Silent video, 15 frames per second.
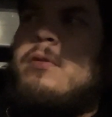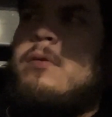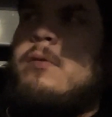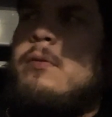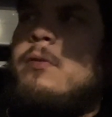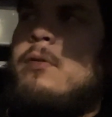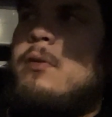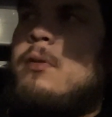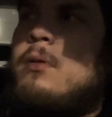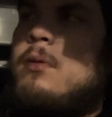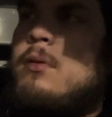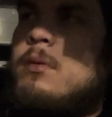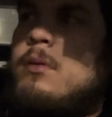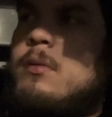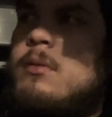and shit.
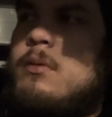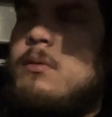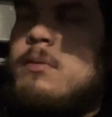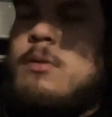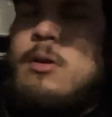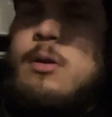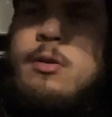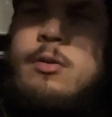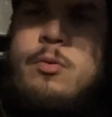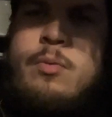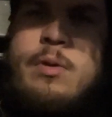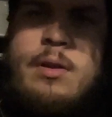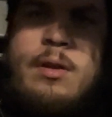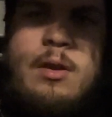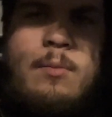I don't know why
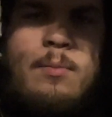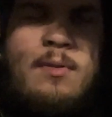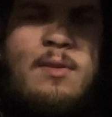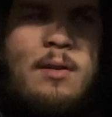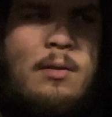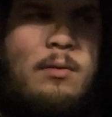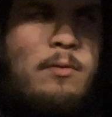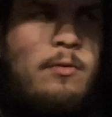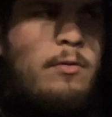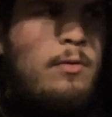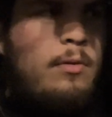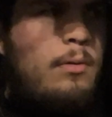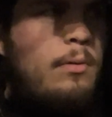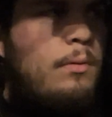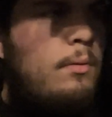I keep saying this
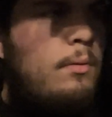shit.